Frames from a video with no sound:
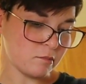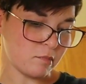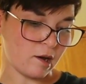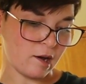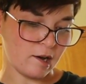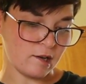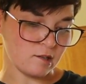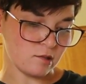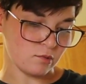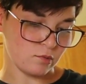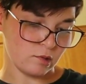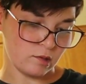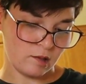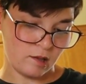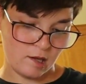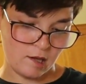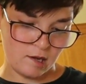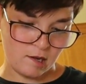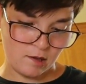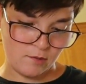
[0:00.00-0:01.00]
pies
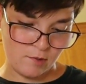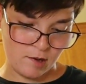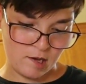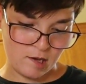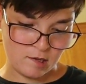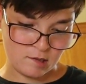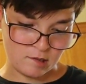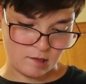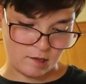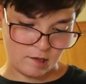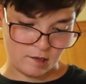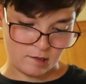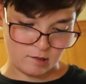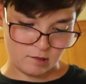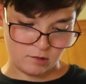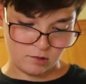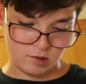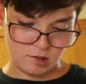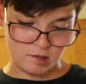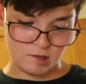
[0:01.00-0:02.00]
worth anyways. I guess
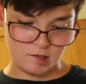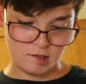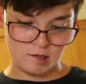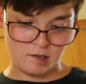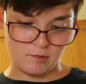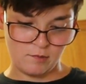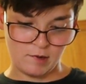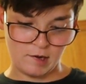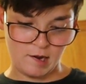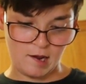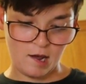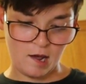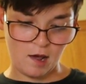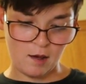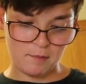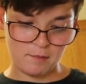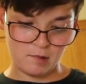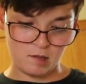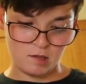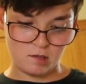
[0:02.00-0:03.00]
I'll just see what
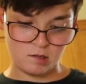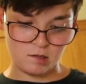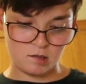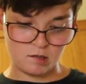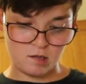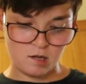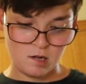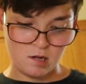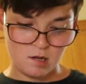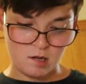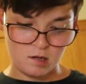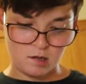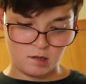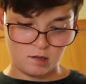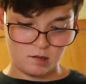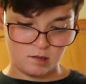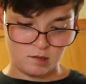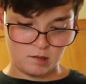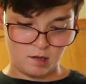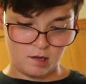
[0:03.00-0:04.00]
happens.
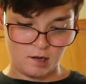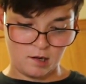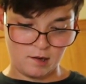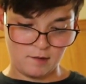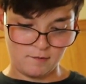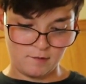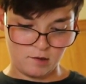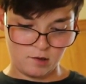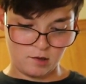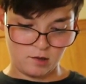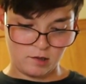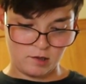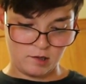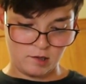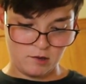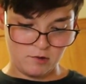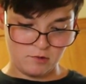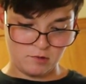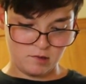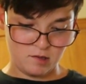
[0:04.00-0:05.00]
I've not
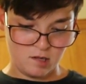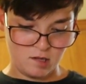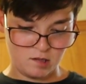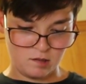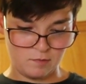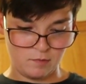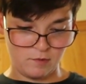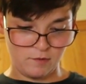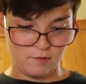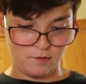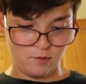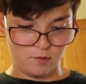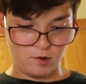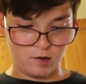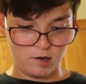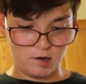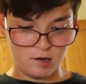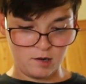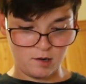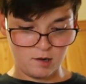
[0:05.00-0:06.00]
used this
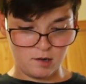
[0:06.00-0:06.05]
before.